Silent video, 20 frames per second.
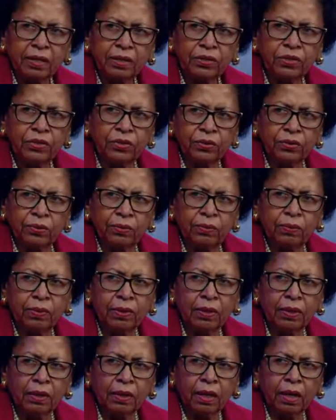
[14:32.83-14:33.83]
to
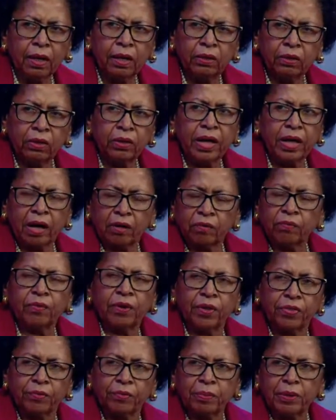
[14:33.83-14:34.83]
uh, look out for
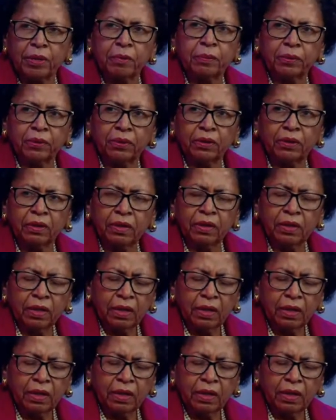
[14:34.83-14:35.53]
other people. Right.